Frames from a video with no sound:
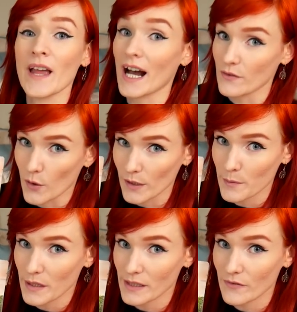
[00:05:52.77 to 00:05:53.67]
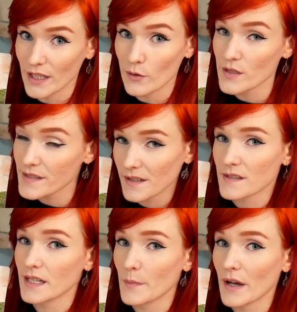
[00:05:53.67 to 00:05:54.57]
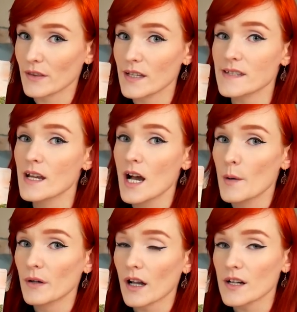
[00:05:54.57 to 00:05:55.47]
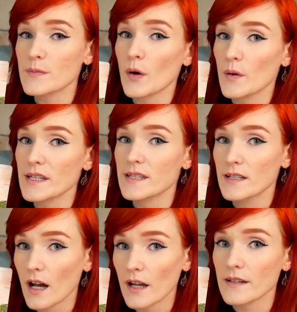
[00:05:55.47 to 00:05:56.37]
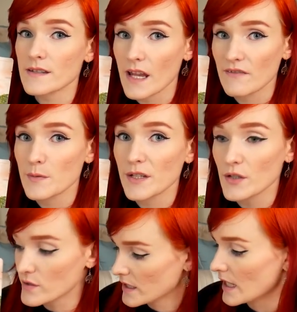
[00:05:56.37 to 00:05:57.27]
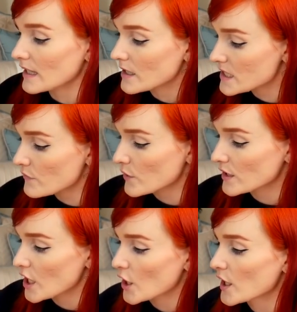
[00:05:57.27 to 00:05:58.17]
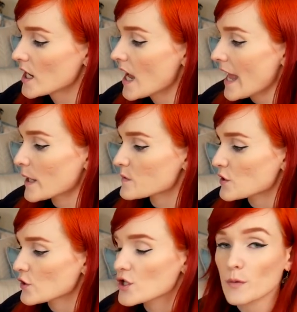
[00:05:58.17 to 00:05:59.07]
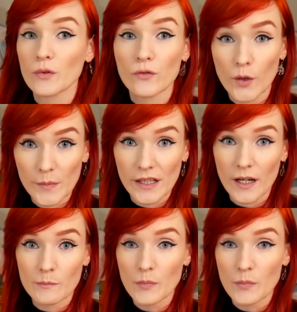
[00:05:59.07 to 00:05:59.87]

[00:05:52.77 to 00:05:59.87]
I've already made a video discussing about this, but Oxbow is not safe to be using, at least for their hamster and gerbil formula,